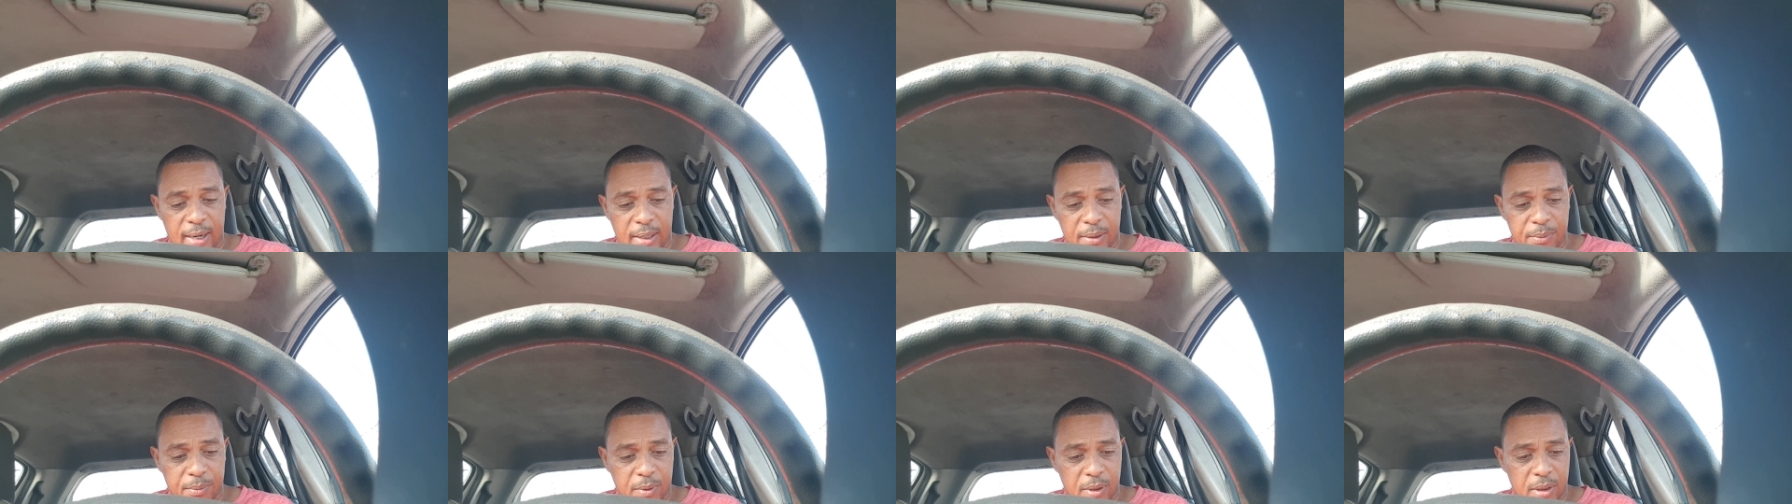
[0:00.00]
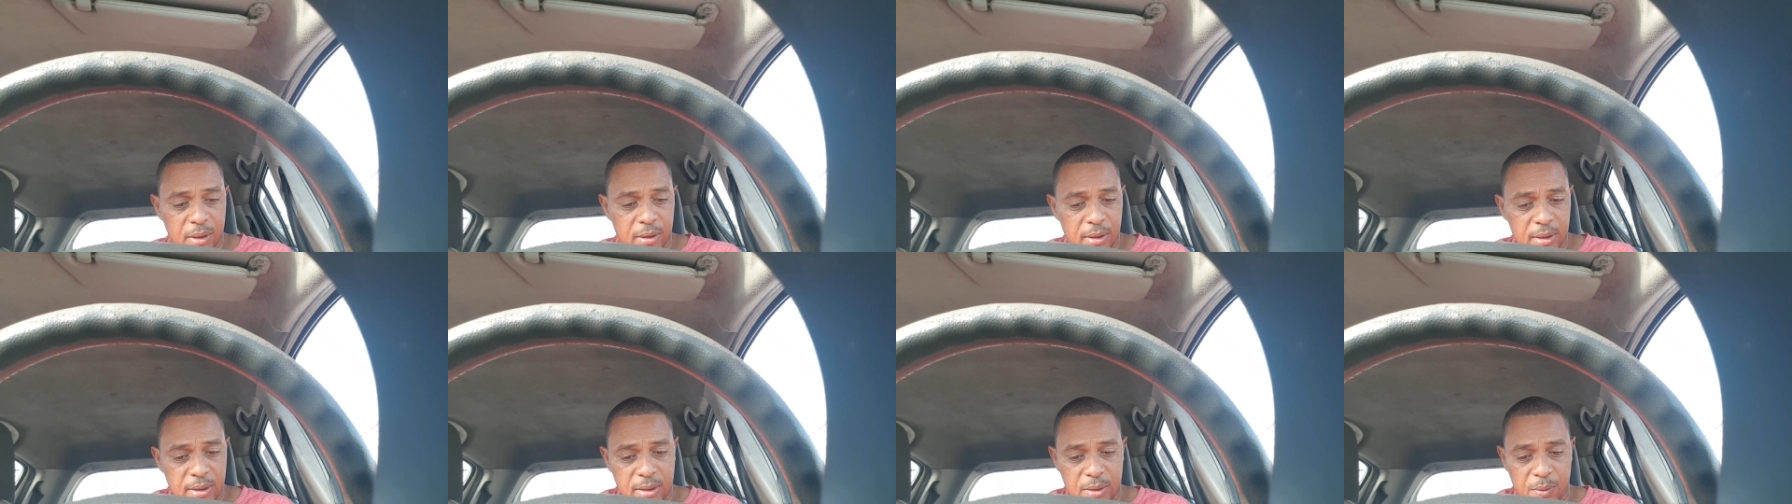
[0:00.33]

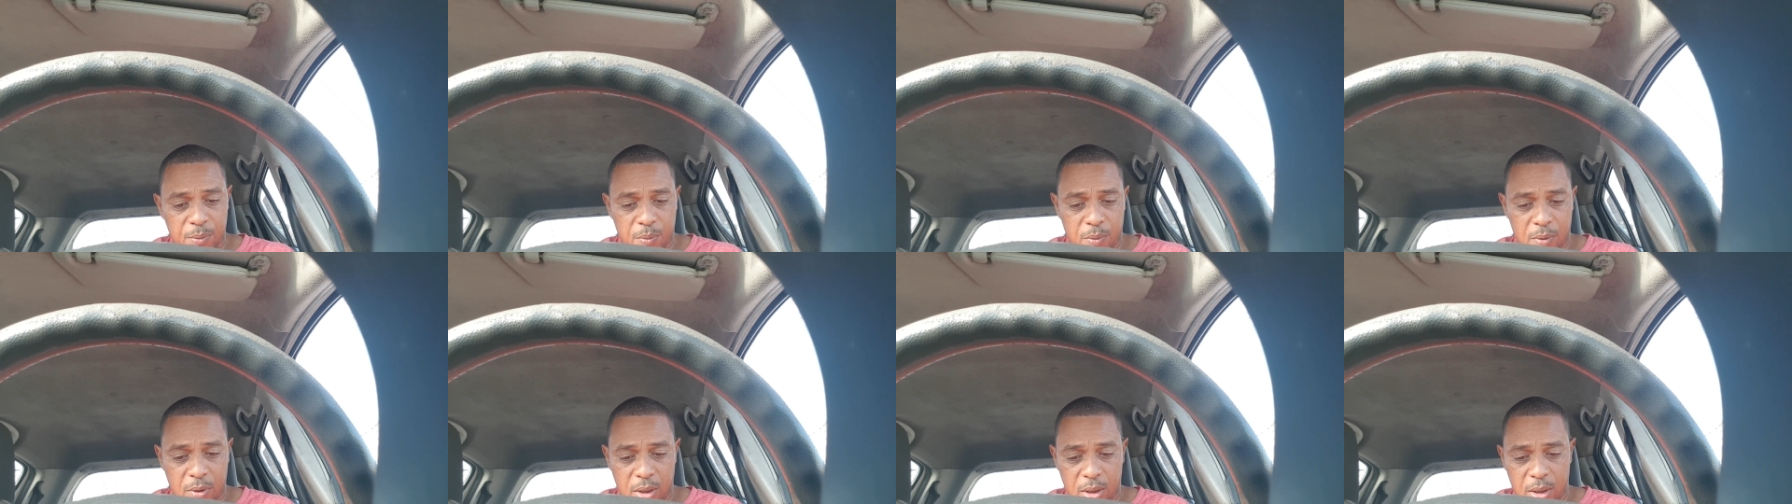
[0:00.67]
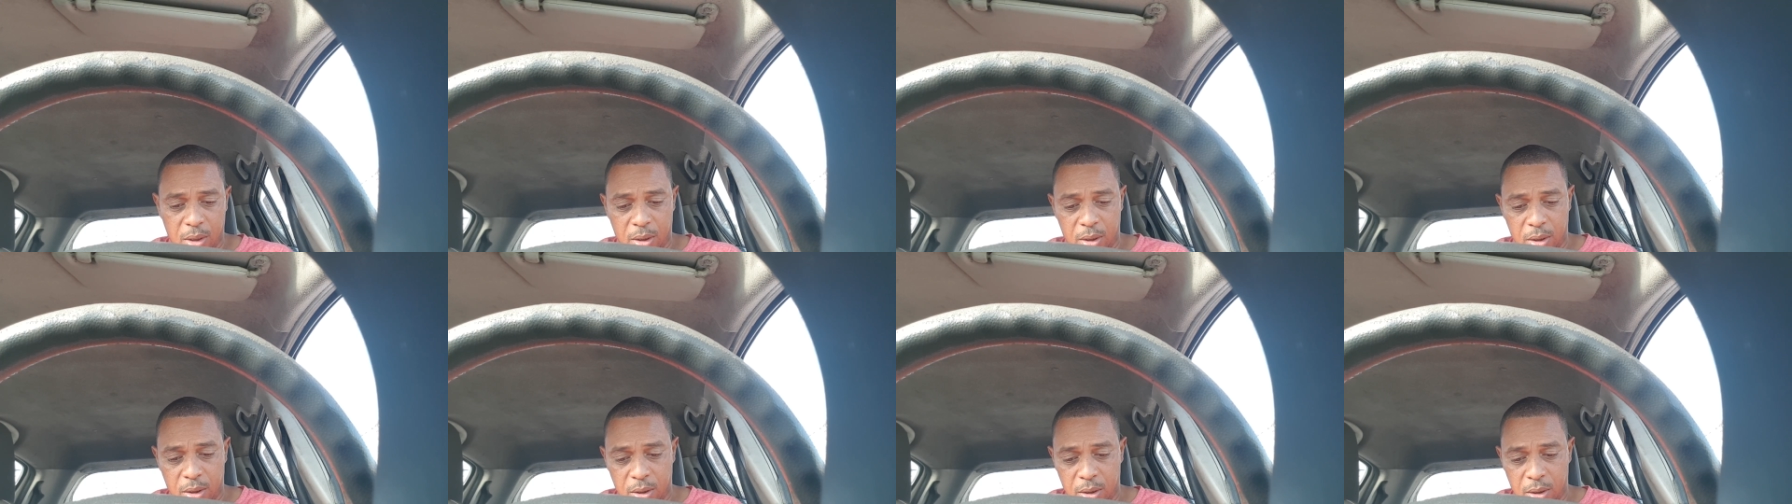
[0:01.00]
what? Let's see,
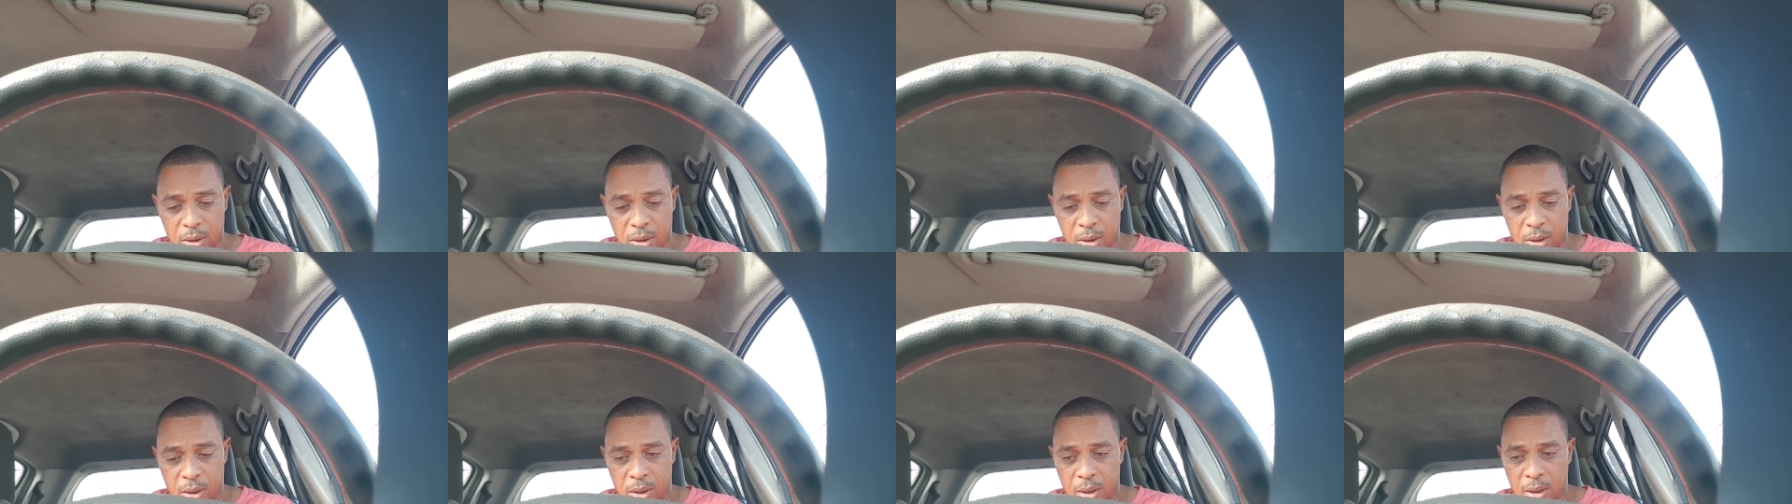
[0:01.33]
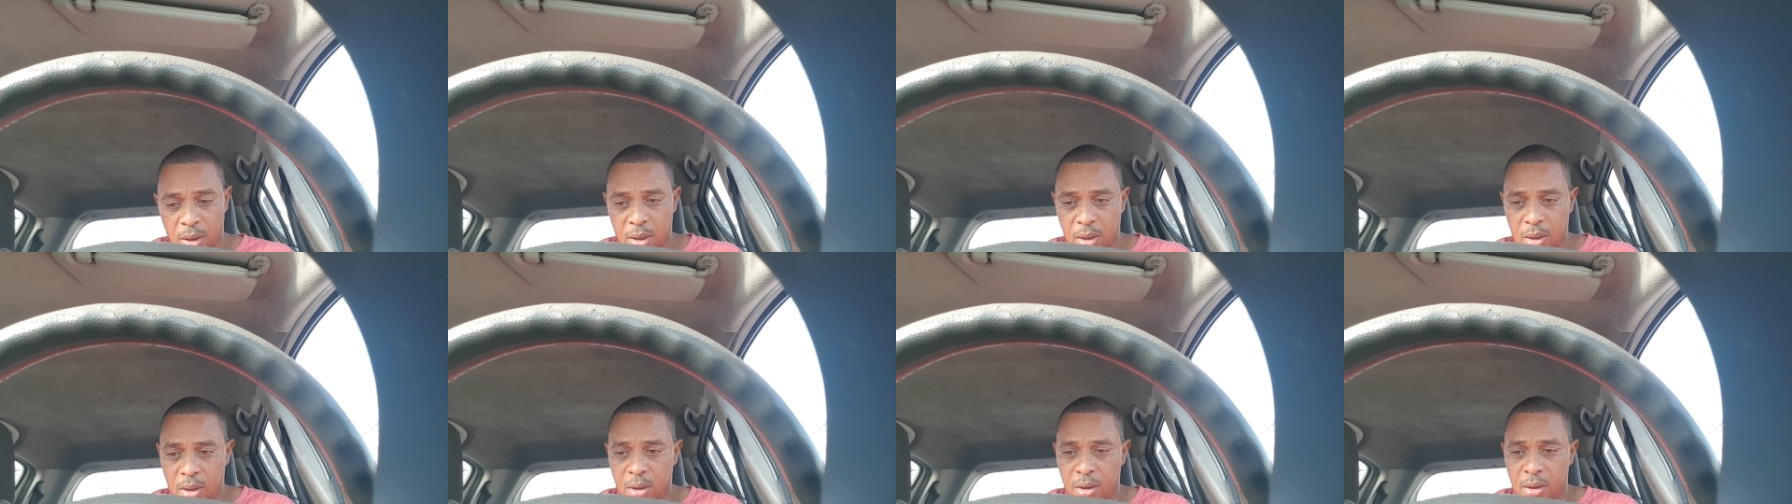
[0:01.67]
1,
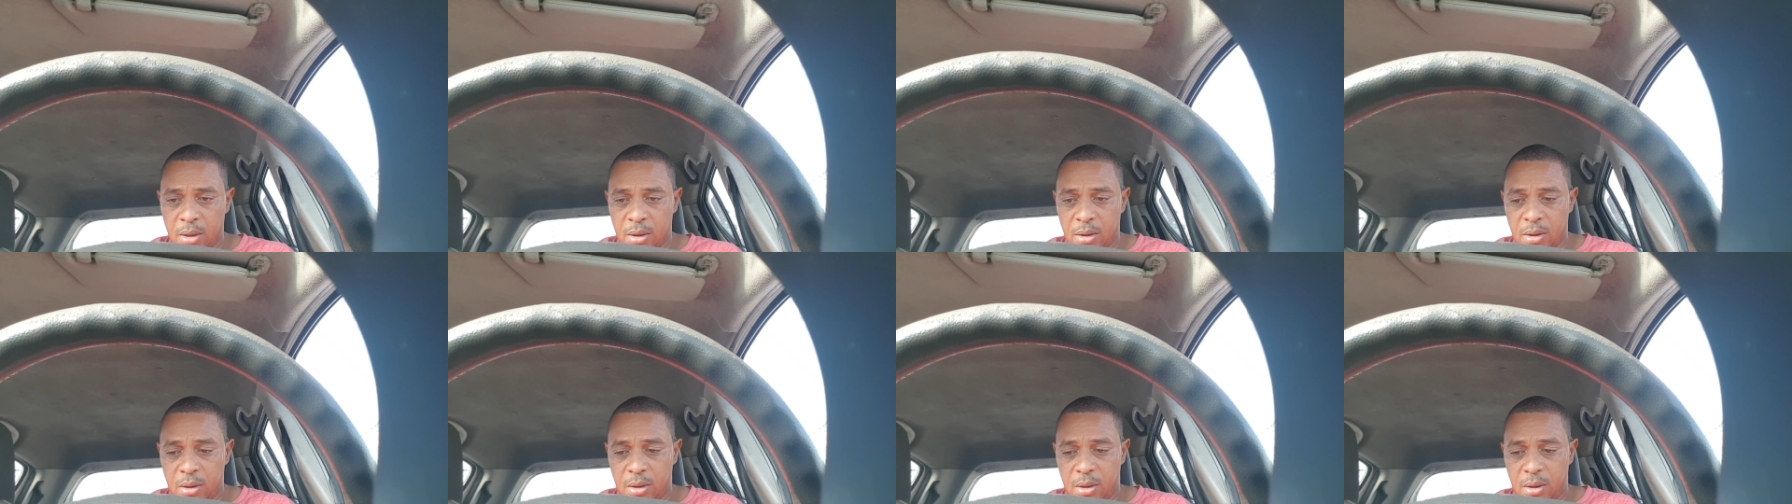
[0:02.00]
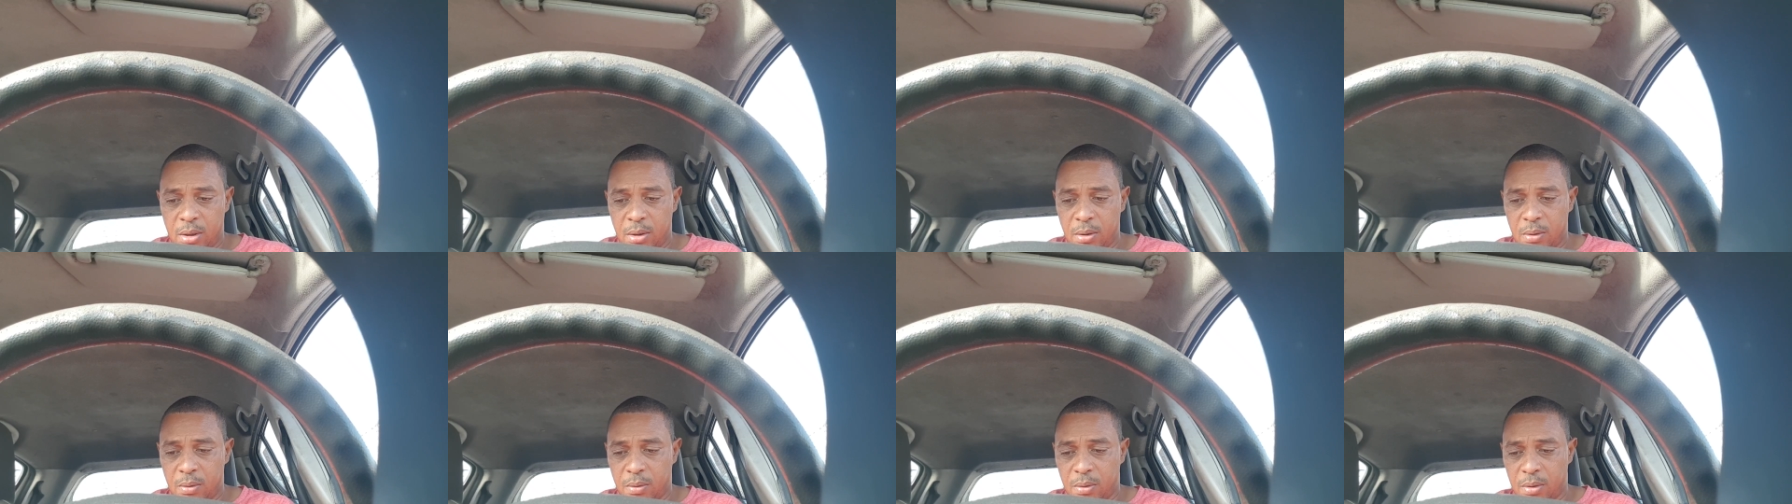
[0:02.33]

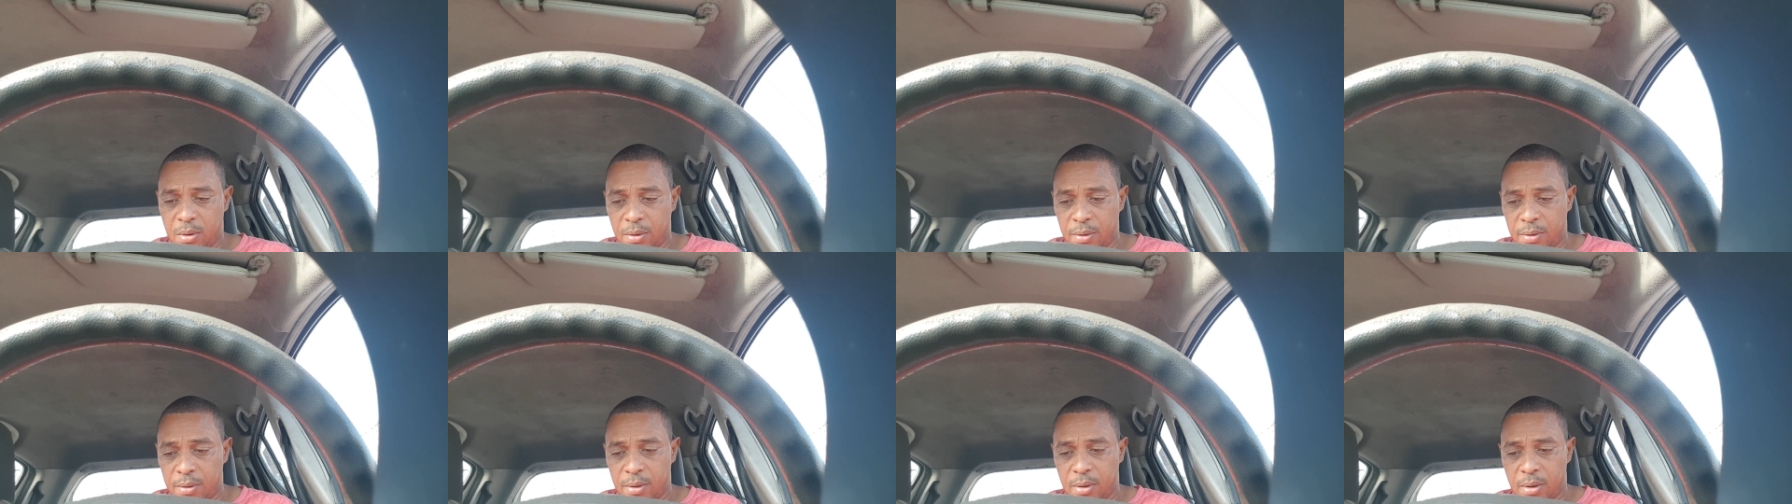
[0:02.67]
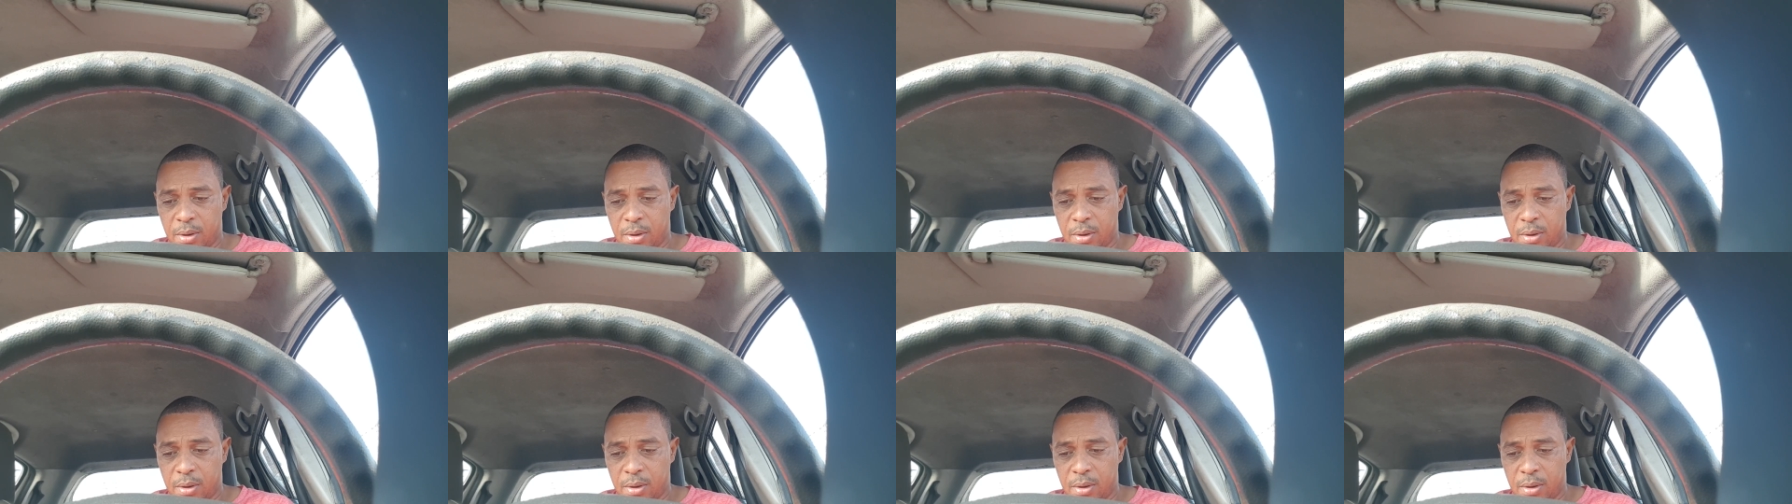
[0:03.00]
2, 3.